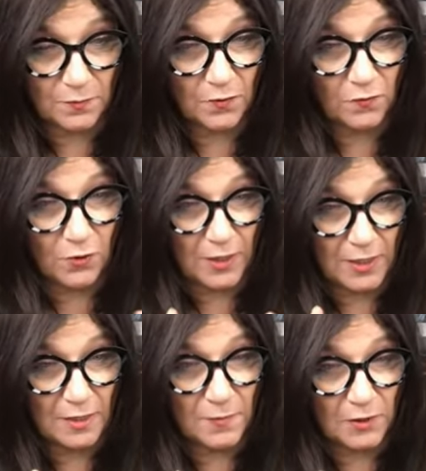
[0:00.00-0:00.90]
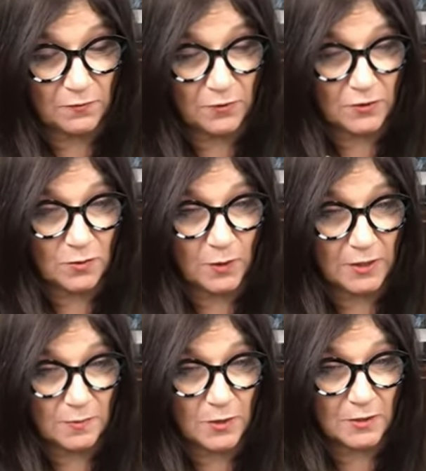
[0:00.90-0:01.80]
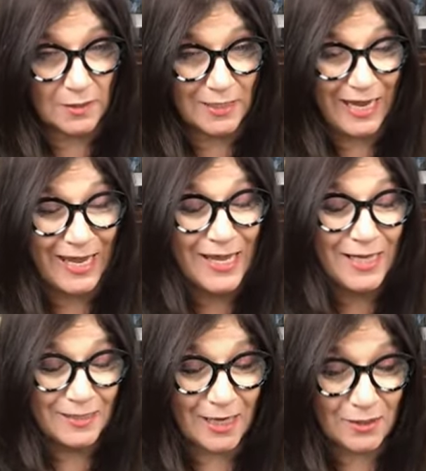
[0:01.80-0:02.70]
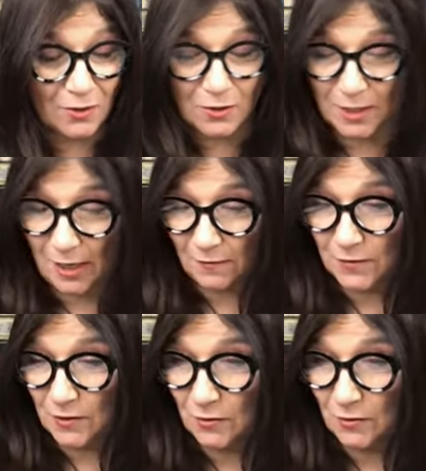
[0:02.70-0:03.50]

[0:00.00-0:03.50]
before i eat my first two biggest meals of the day that's all i have to